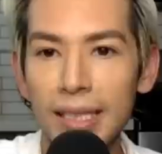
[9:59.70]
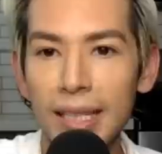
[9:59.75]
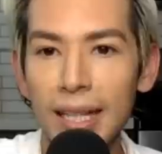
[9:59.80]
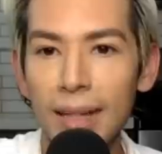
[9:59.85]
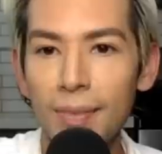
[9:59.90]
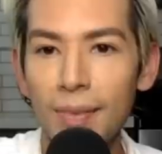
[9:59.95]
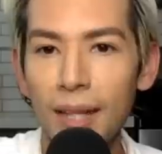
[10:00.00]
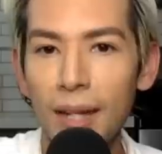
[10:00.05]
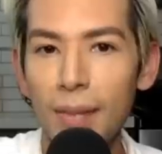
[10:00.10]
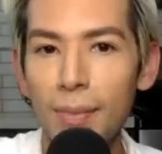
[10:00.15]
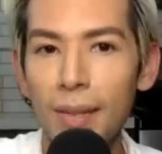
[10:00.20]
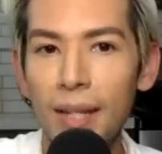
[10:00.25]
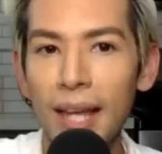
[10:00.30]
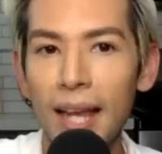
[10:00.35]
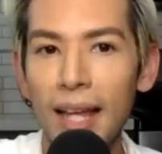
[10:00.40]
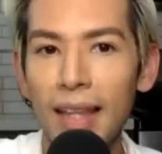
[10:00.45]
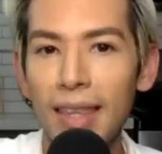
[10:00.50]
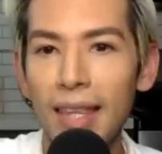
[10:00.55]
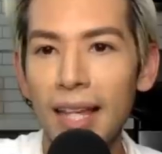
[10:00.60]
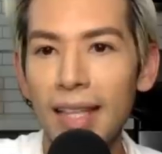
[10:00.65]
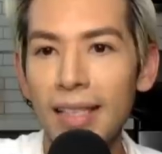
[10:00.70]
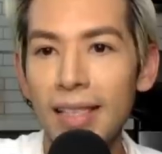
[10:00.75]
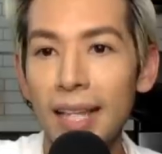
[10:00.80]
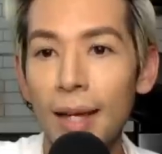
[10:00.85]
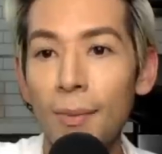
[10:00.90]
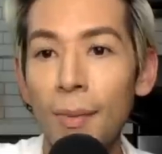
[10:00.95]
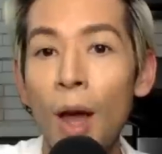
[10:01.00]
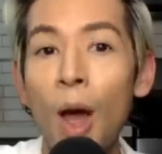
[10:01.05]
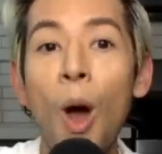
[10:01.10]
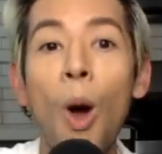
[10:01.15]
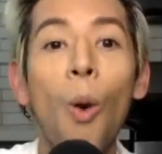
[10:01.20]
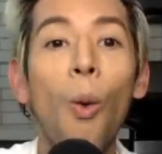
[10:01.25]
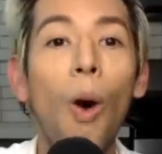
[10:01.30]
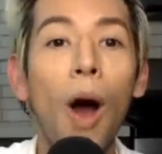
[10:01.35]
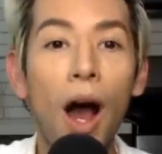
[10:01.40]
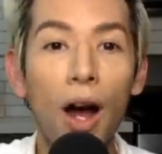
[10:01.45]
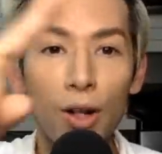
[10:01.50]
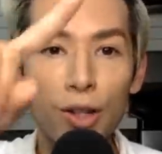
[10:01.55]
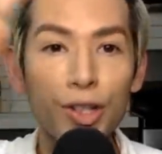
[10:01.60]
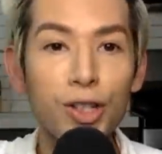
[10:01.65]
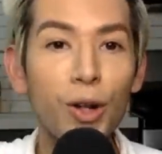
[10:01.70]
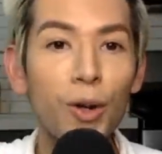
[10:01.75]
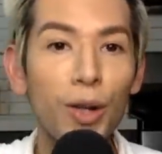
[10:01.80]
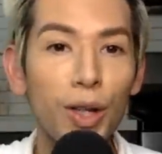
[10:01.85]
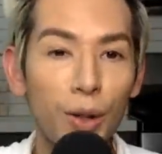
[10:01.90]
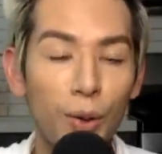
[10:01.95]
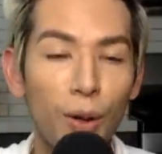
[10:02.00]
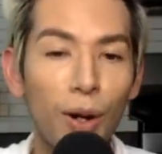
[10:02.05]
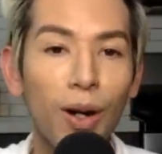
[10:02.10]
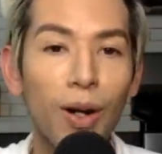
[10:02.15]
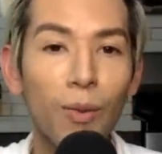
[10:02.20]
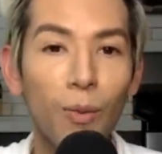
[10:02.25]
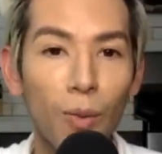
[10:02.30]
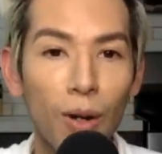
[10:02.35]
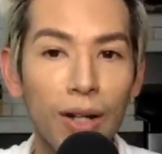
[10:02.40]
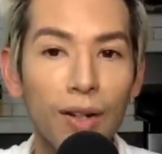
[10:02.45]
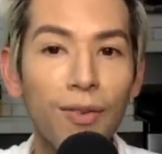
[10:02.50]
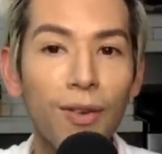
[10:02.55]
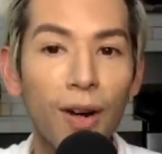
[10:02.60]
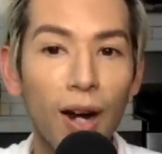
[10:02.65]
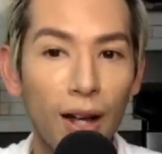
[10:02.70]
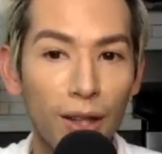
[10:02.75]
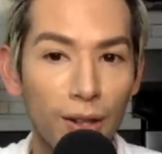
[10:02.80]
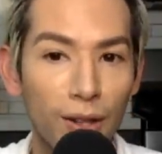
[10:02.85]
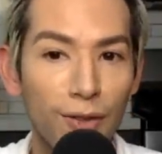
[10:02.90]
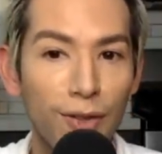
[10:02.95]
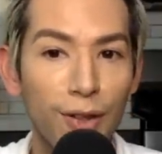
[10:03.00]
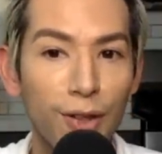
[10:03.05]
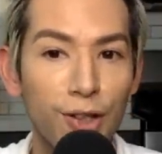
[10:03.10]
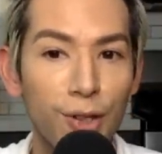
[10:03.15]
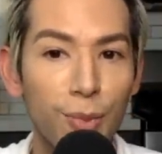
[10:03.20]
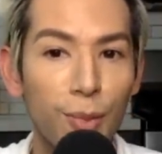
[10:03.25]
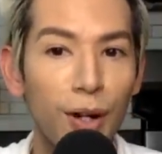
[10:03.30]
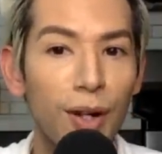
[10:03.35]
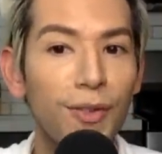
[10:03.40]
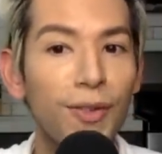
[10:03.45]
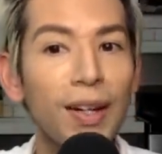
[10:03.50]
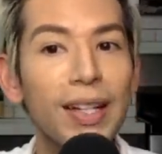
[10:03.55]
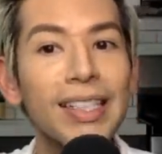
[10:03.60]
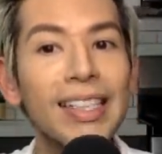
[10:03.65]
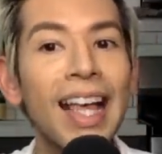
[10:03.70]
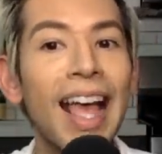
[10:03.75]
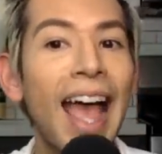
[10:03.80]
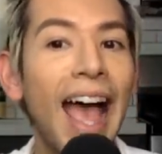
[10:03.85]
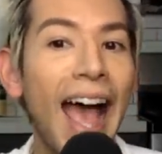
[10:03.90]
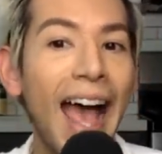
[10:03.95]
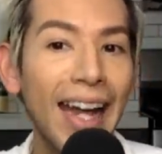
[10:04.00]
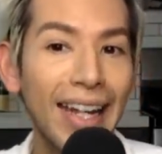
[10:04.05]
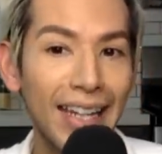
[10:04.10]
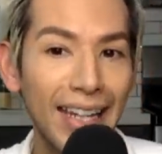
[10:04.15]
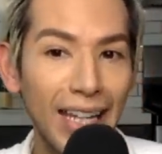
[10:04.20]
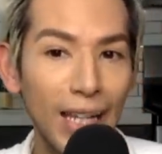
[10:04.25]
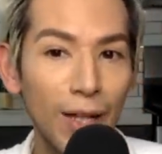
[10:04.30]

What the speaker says: see him there. But yeah, that's him. I'll show you one of her other future boyfriends, and